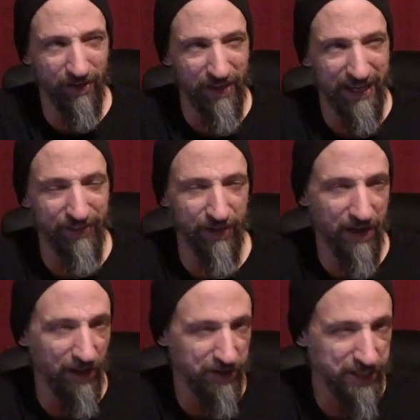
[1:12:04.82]
on that, getting the
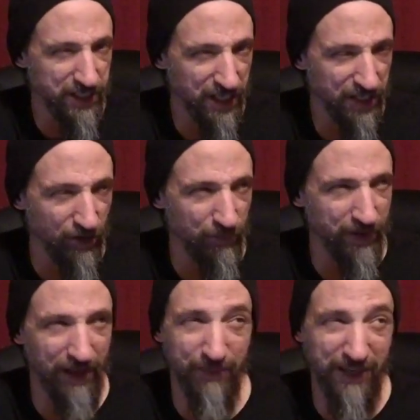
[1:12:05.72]
colors done. Hopefully
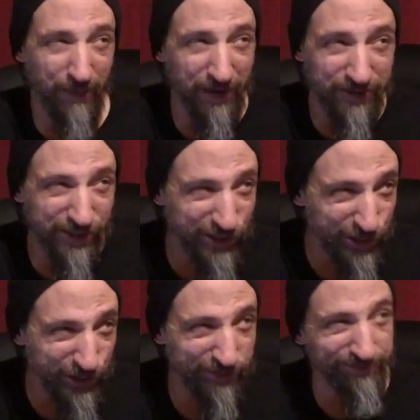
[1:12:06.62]
that'll be coming out
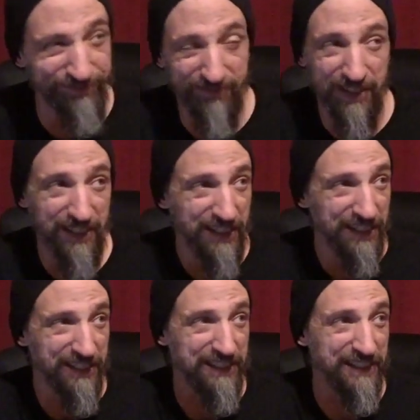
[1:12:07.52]
soon.
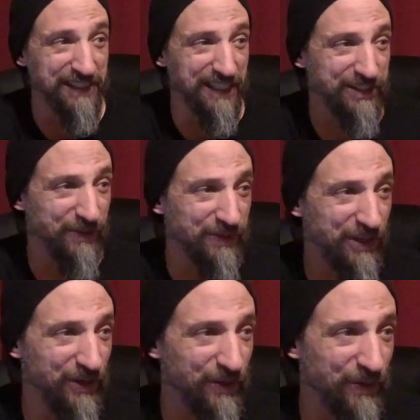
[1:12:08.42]
I don't
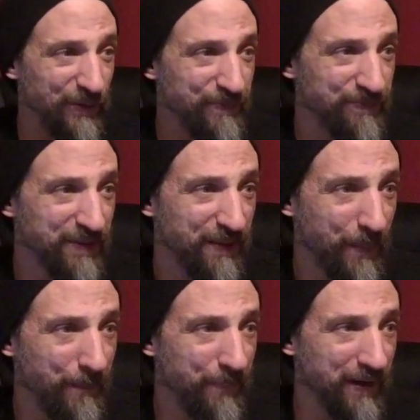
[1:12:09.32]
know,
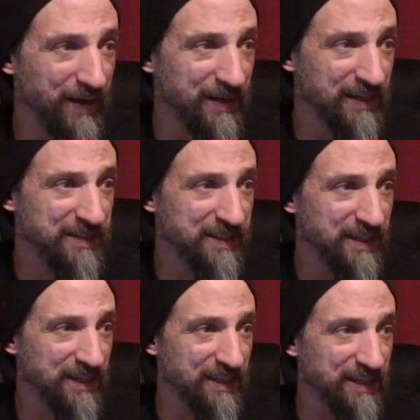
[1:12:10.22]
but
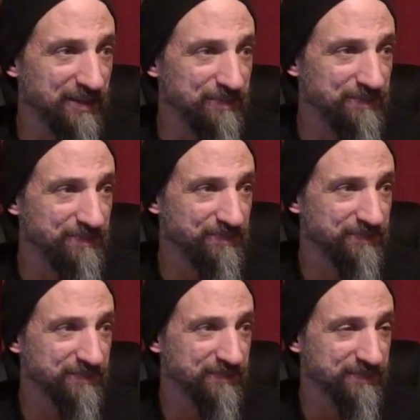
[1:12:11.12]
oh,
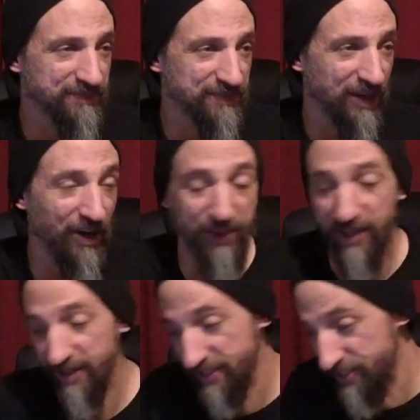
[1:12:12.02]

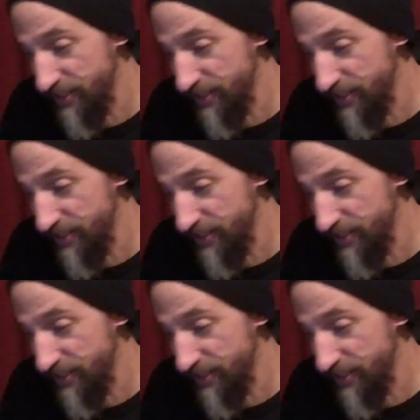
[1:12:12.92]
that's